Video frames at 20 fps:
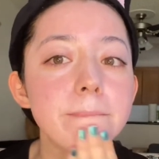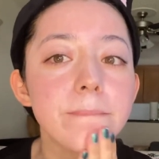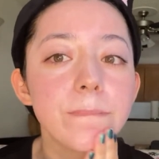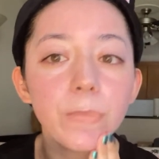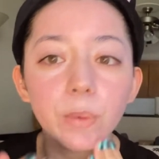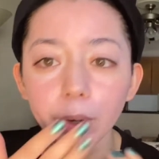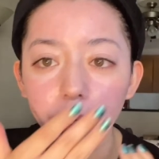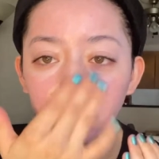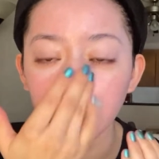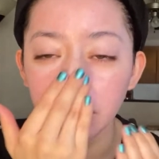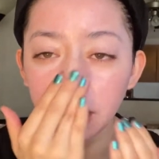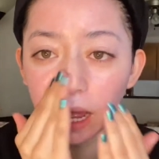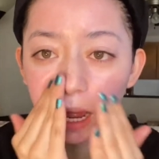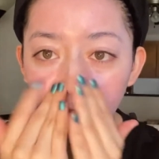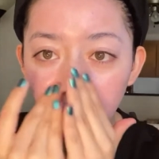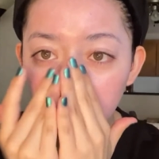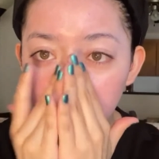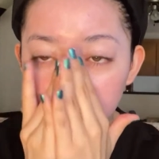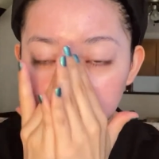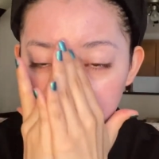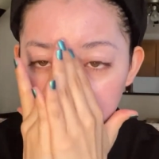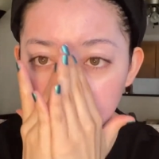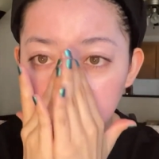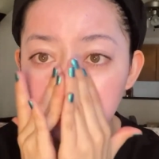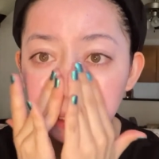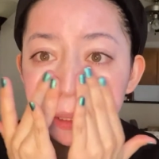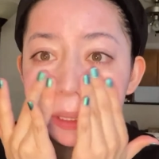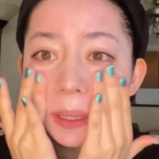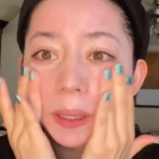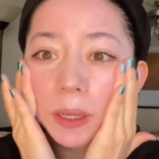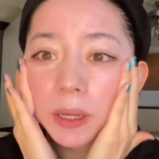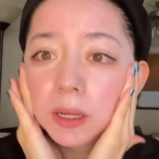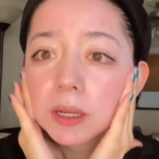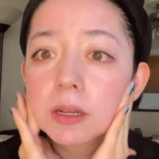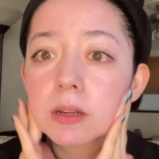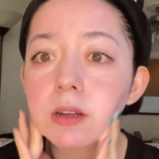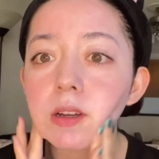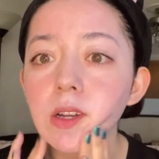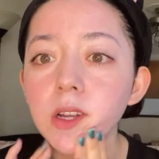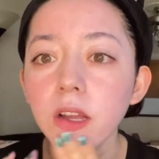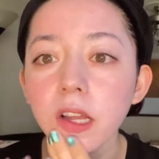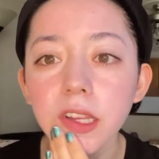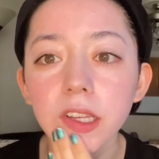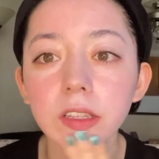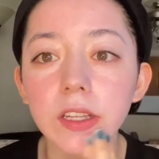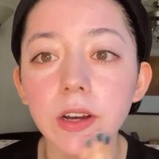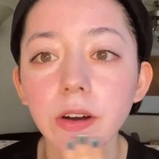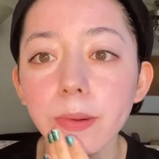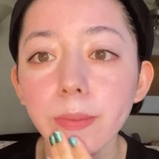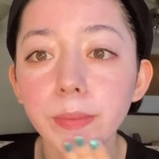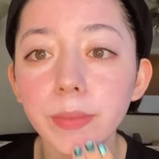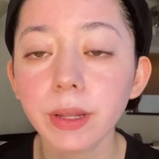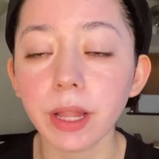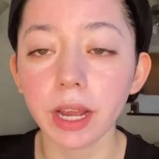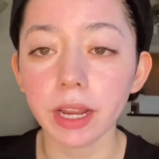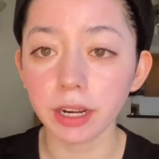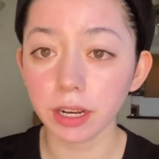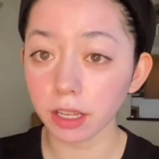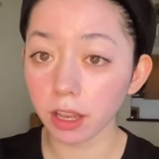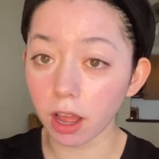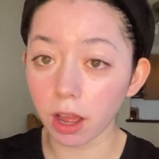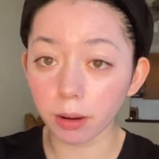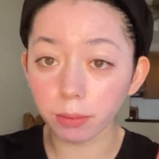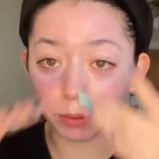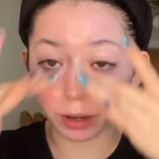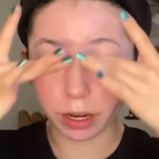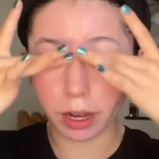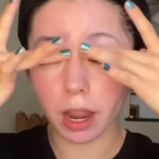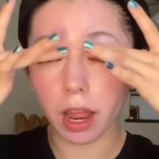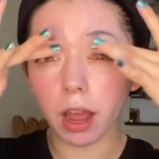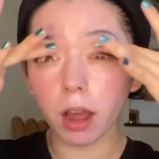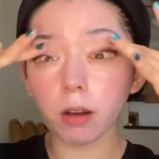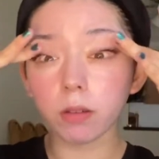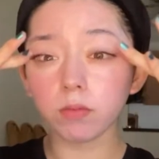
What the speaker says: with that. So I'm applying a lot right now.